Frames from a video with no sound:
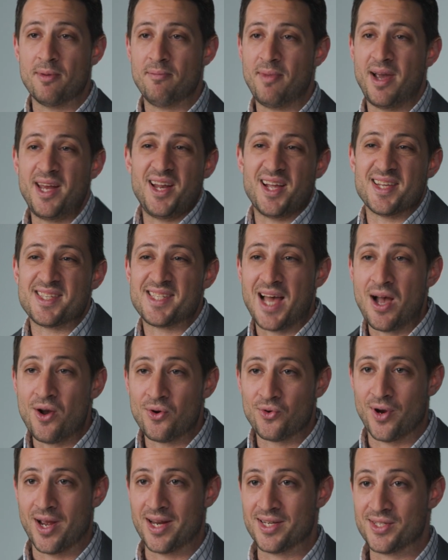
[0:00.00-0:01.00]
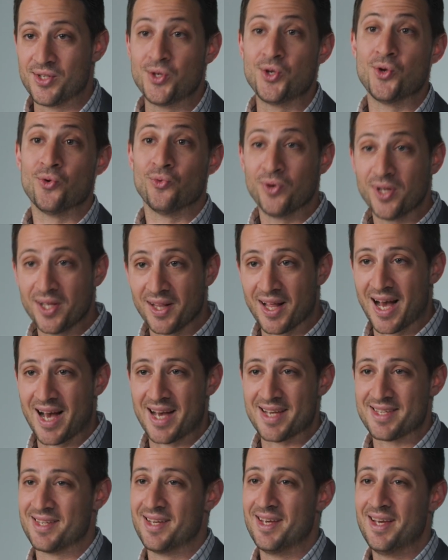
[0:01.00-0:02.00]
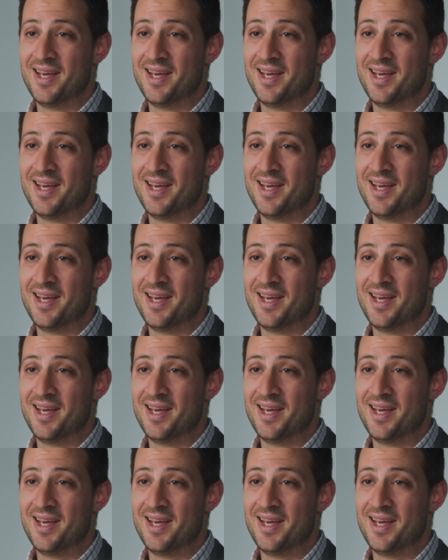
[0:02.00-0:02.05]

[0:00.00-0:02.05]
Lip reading: might not sound great until you realize